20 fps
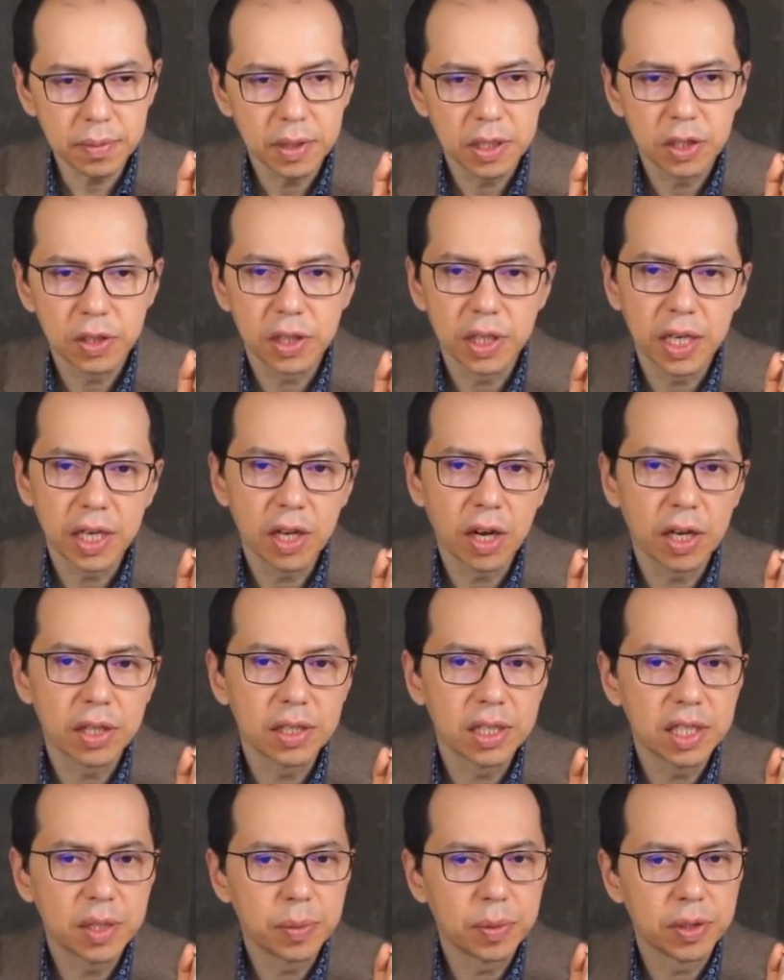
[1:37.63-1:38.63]
So they got
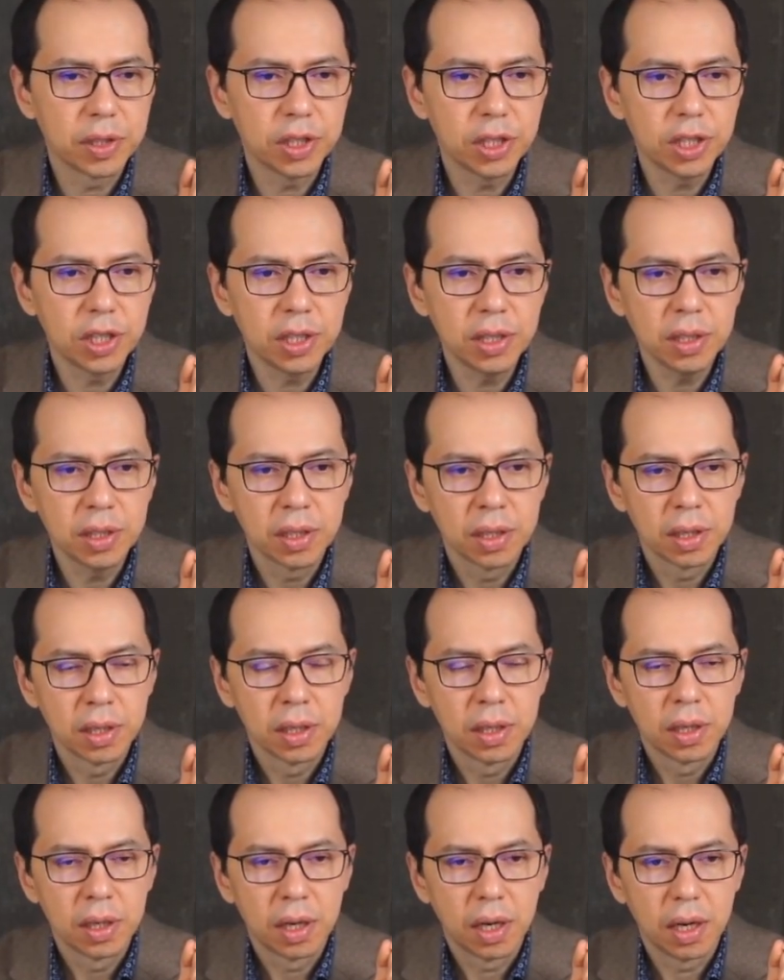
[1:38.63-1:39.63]
this position,
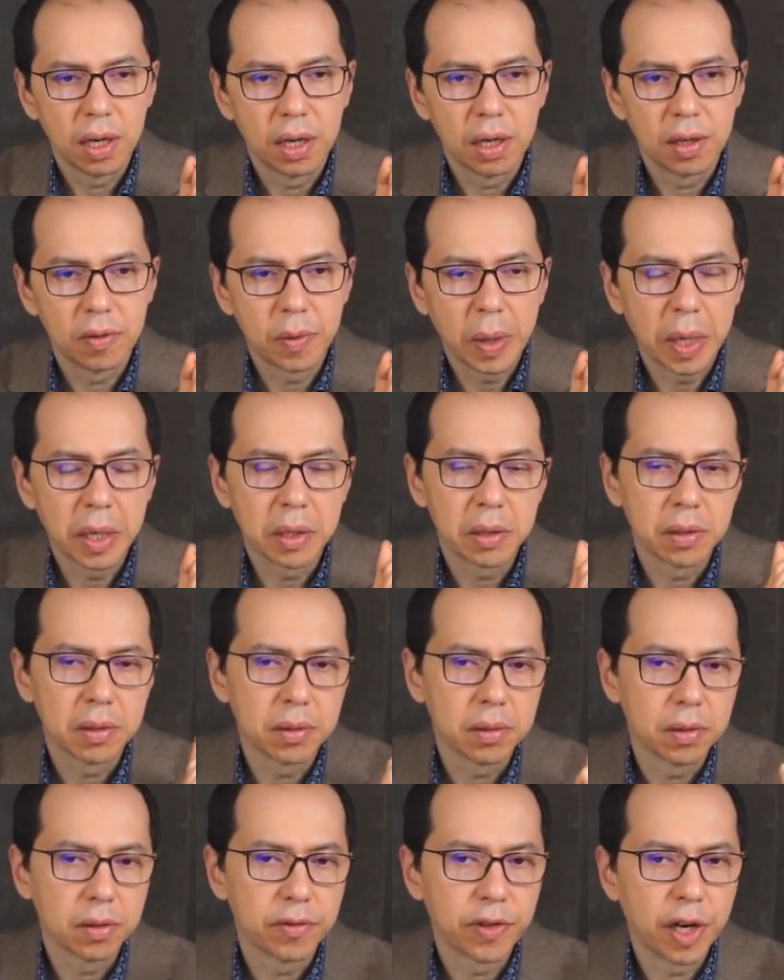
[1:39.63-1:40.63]
one
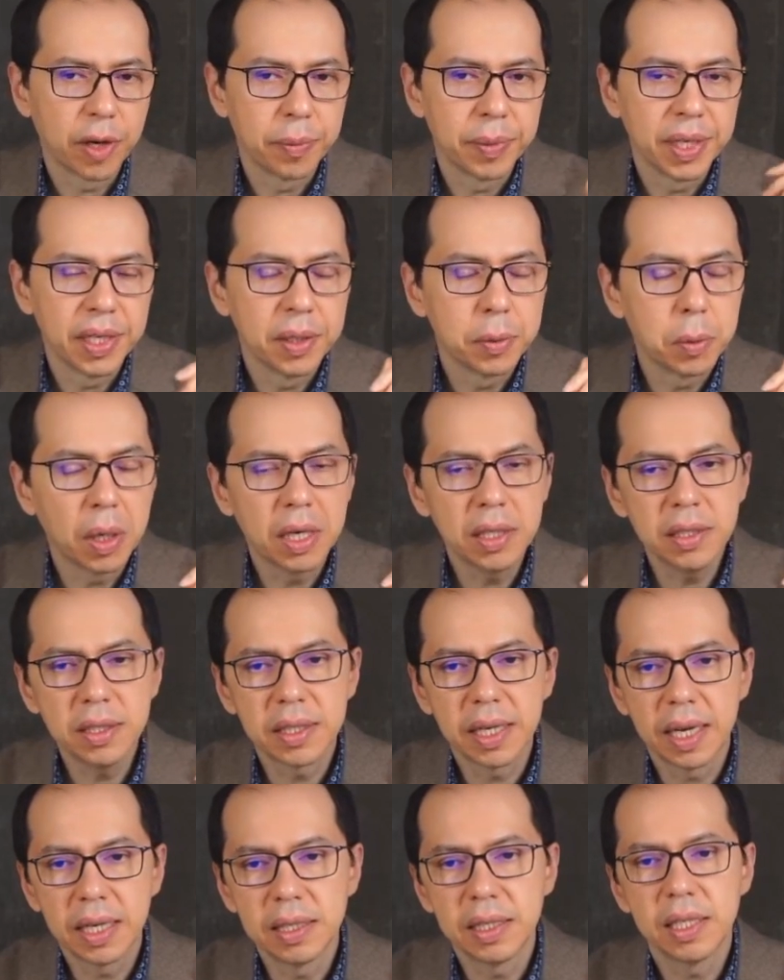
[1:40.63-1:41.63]
of our main ones,
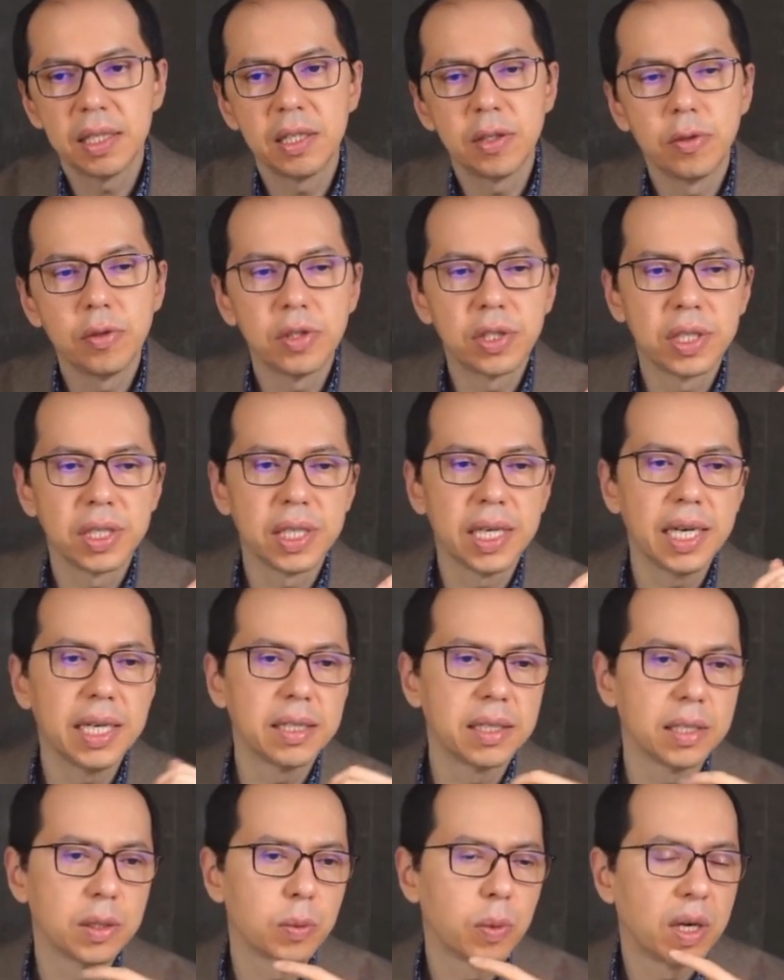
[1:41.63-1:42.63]
and then rook c8
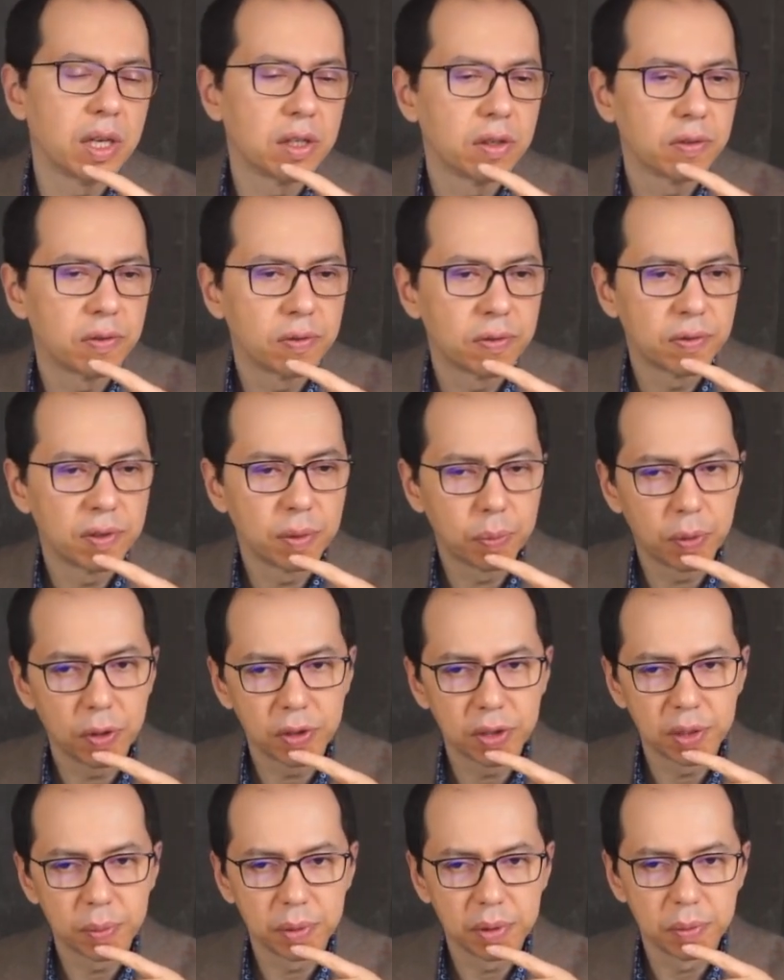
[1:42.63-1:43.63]
is one of the
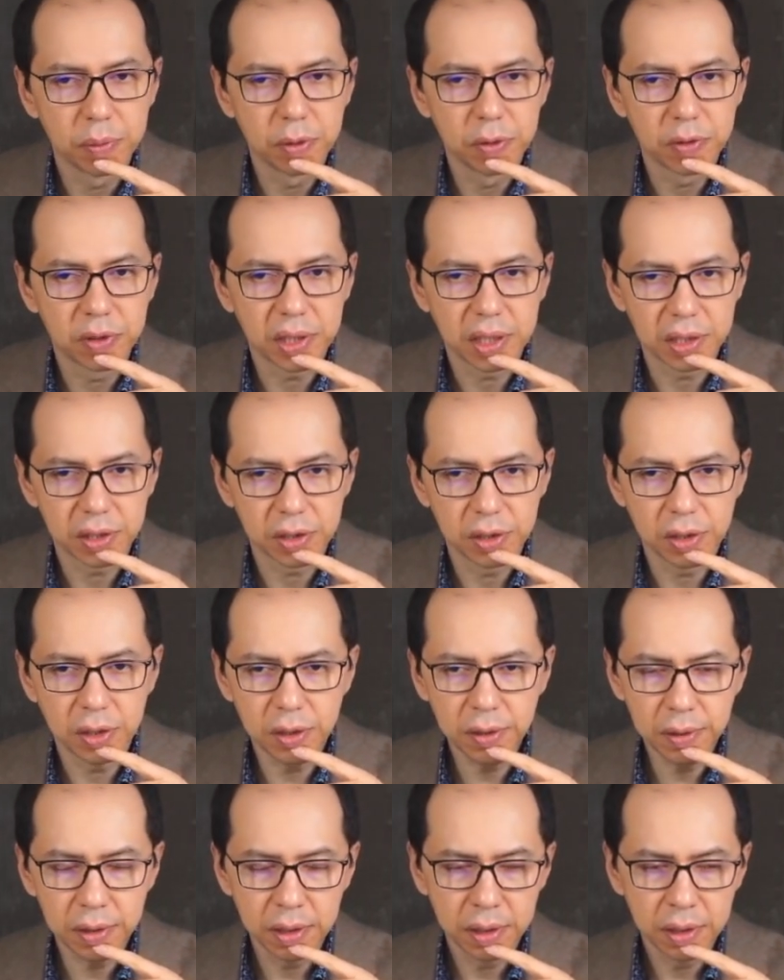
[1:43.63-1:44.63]
possible moves, as you know.